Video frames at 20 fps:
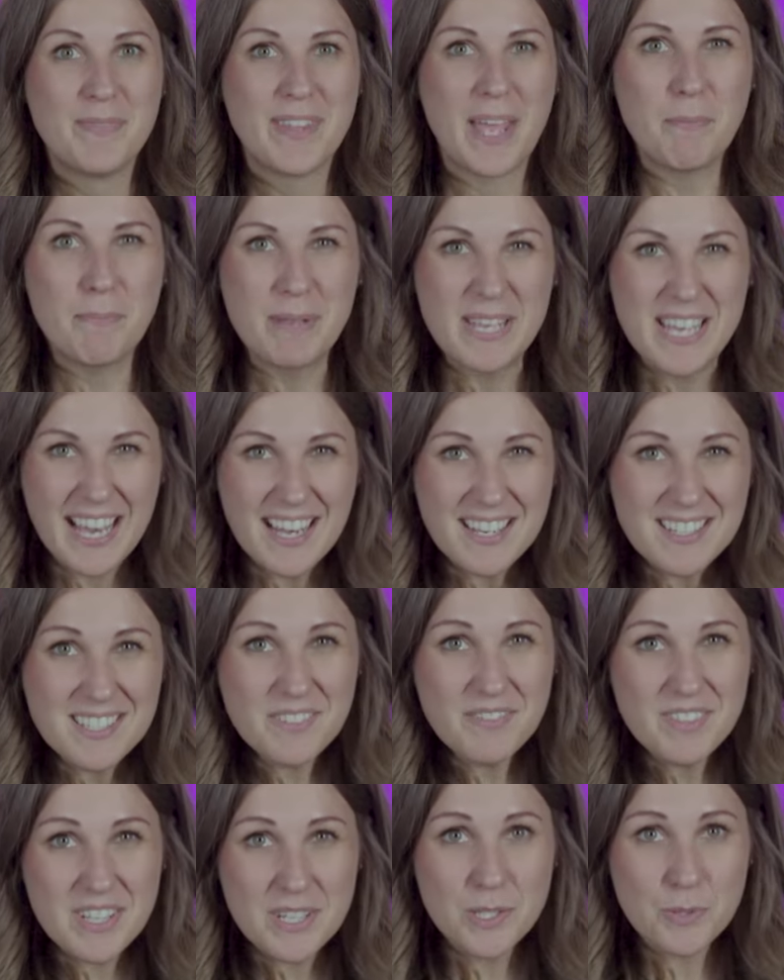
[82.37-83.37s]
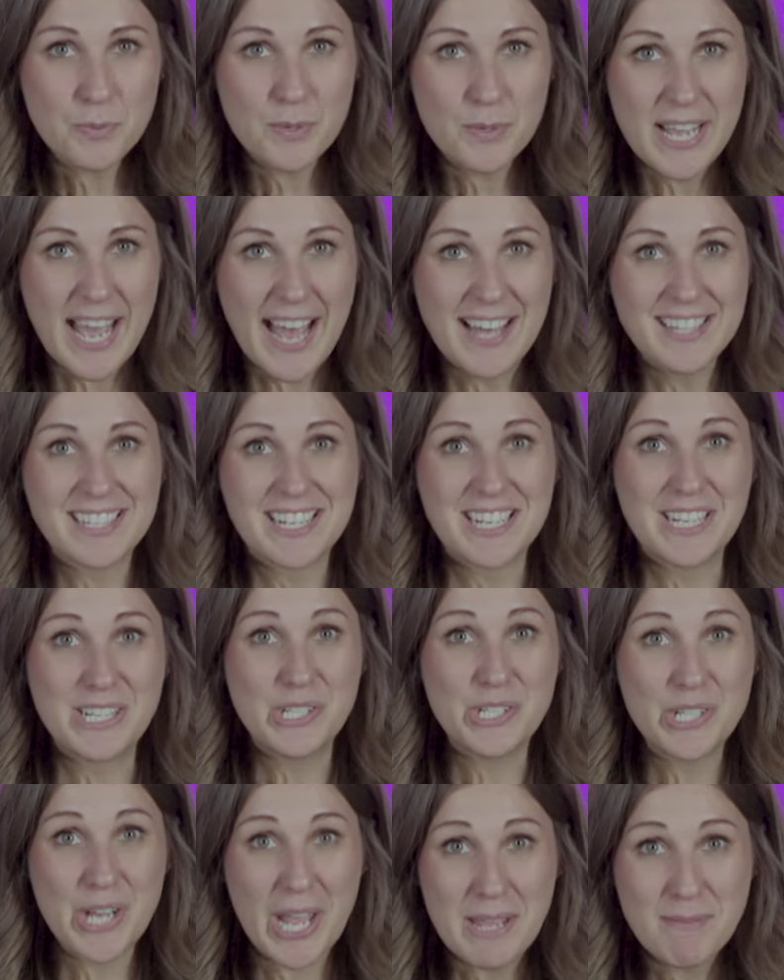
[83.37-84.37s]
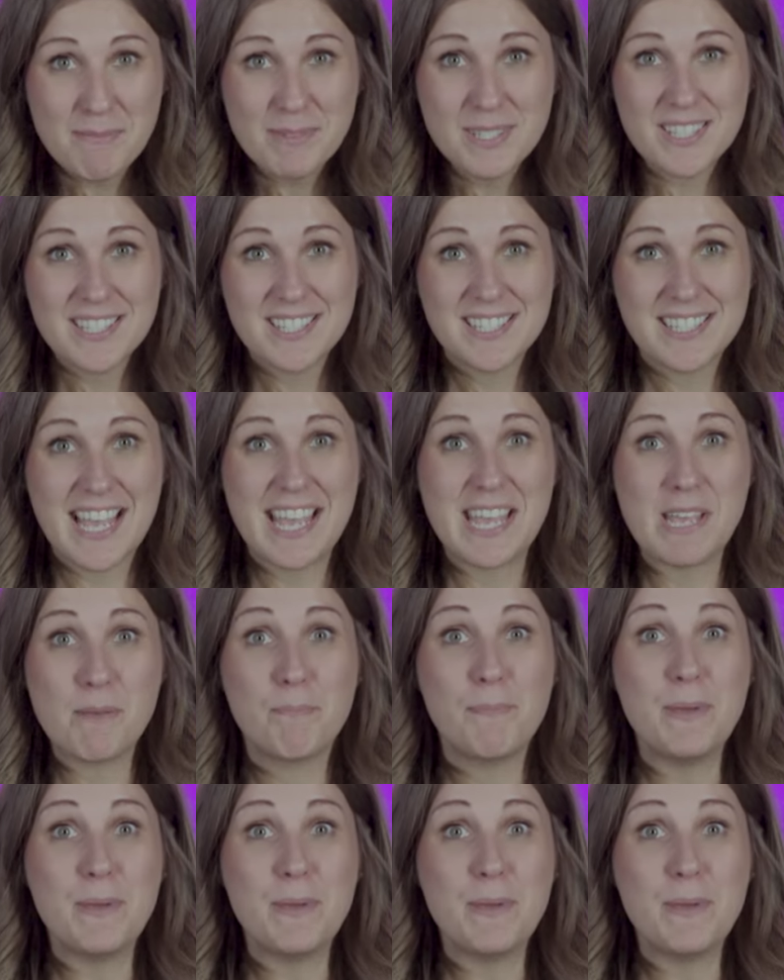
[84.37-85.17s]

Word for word: And because of this reality, James is saying,